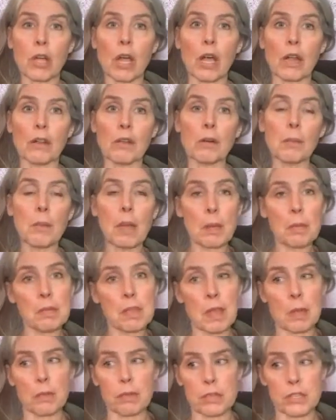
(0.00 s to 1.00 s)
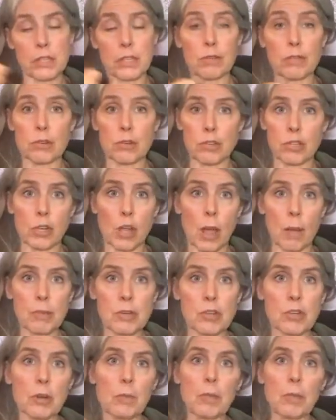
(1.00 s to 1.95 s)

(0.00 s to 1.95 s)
color, maybe they perceive your geometry,